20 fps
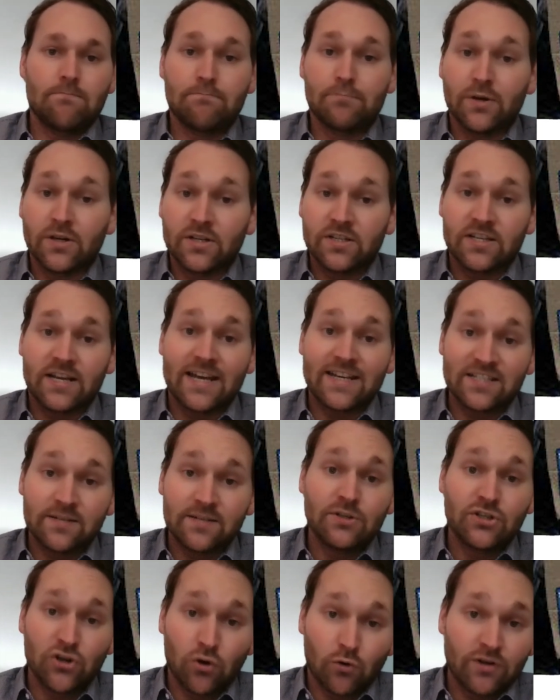But as the
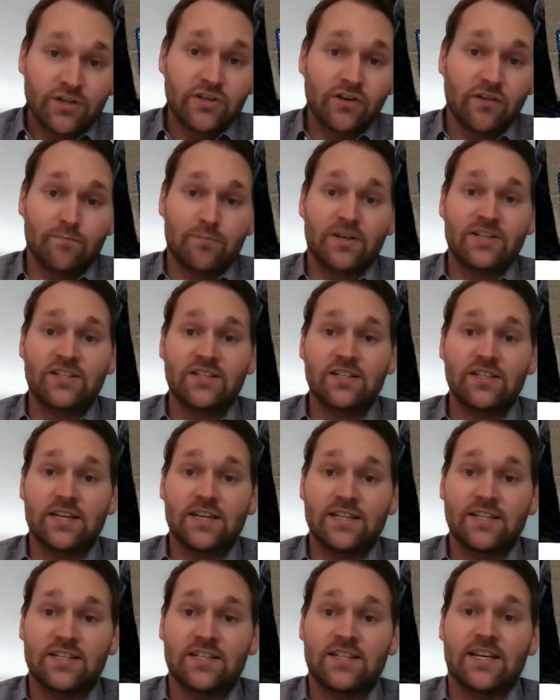majority of present
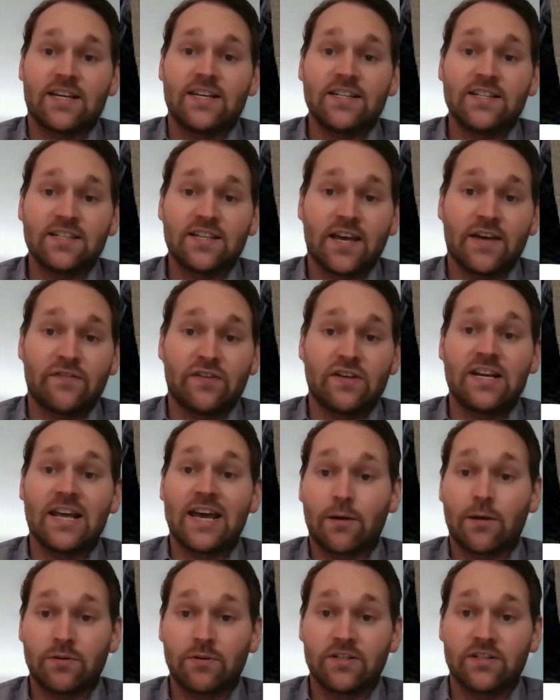day states have
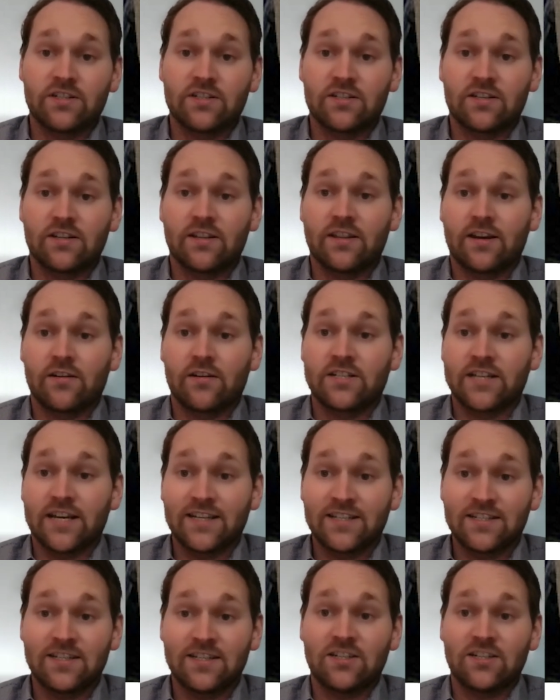inherited their
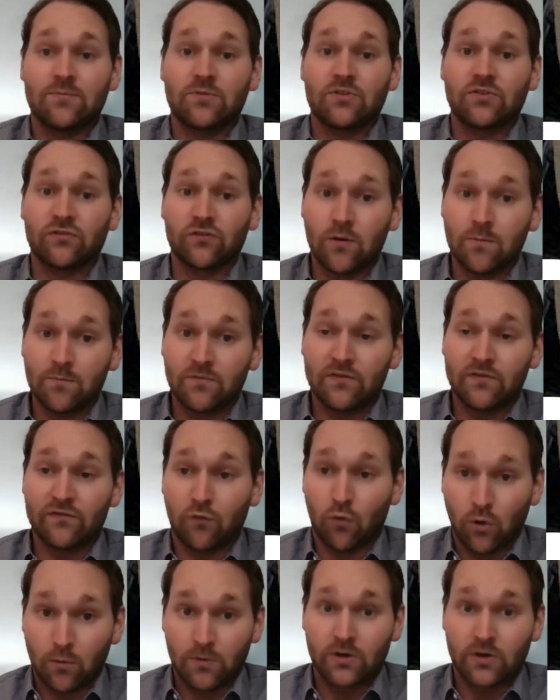tax systems from
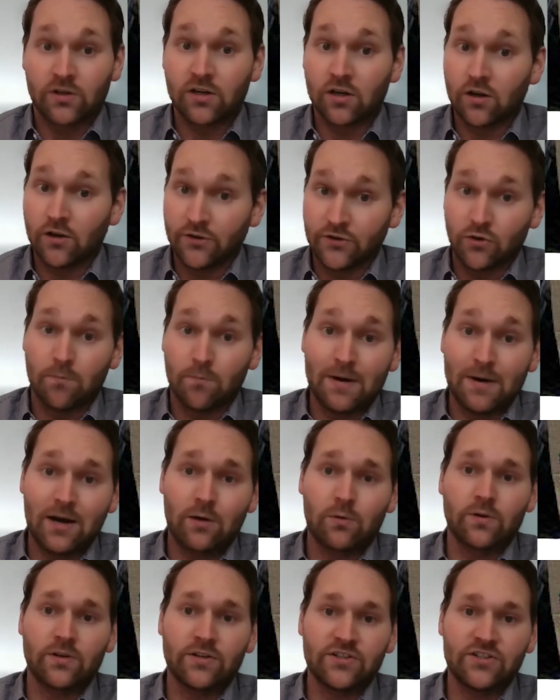former colonial
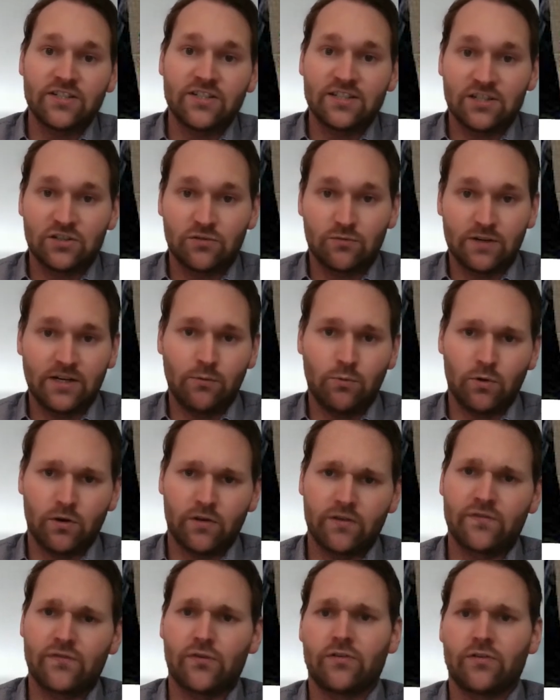powers, this is really worth
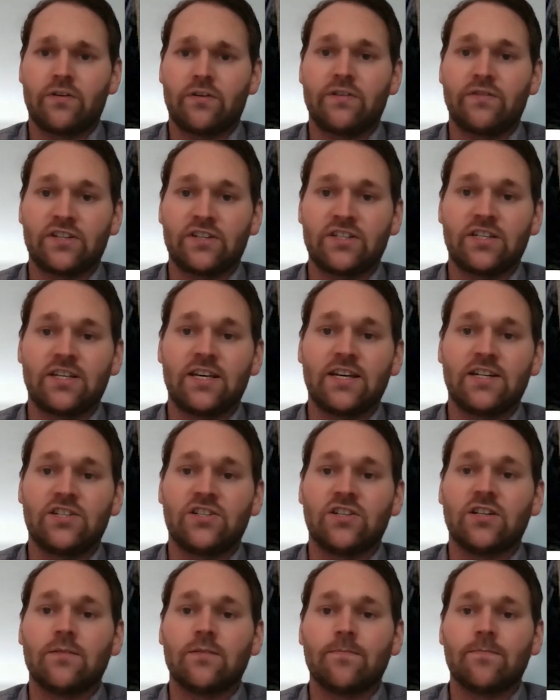further
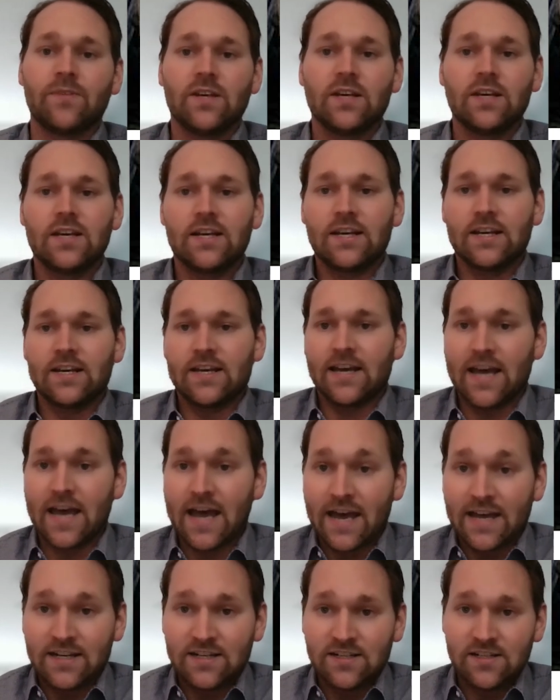investigation.
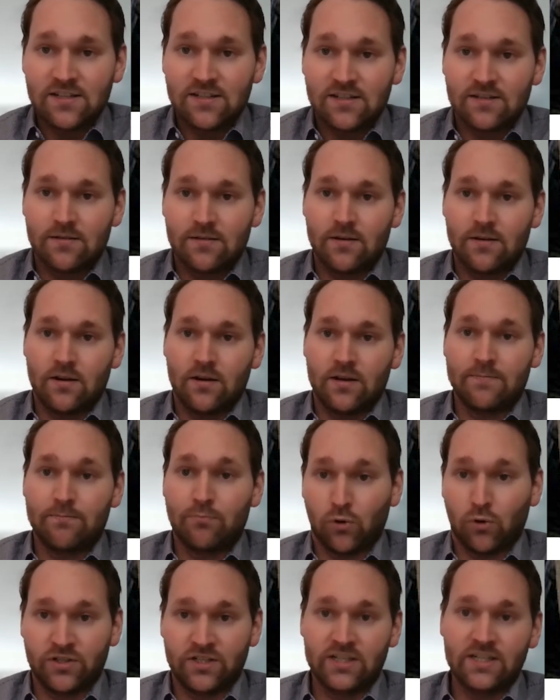And
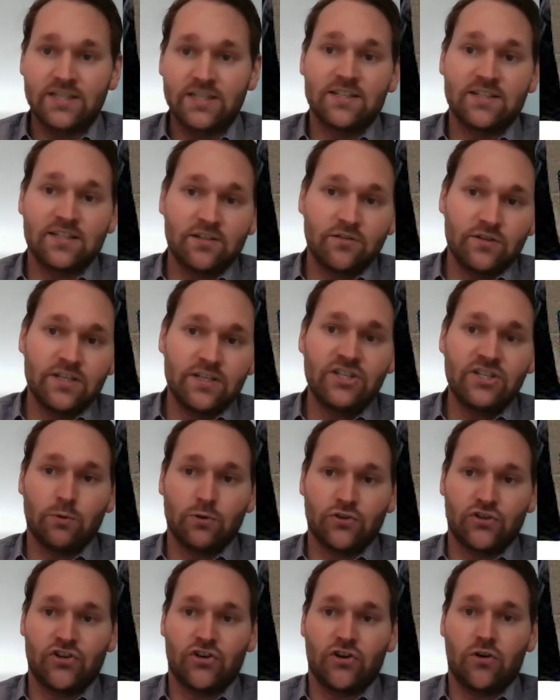importantly, as Indonesia
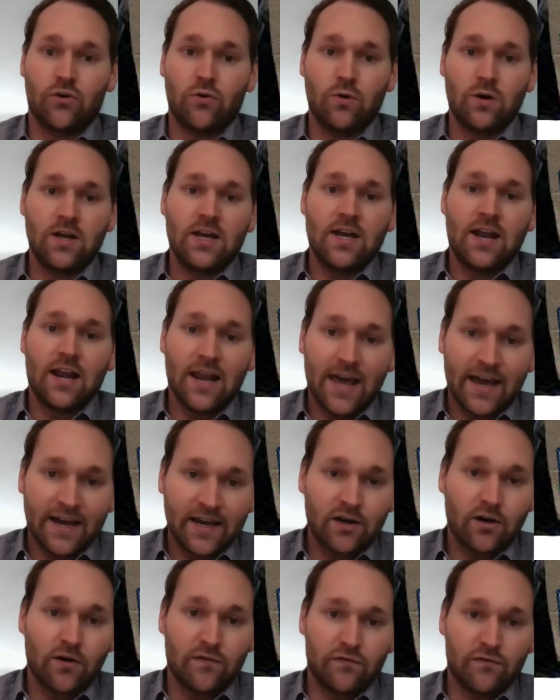will show,
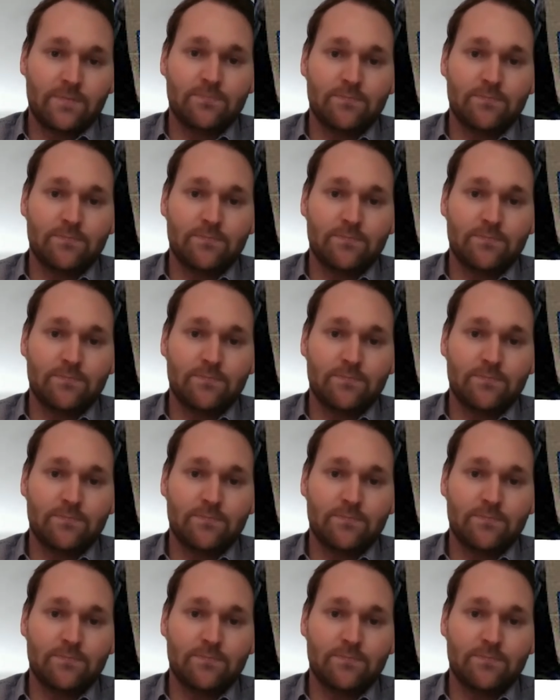lack of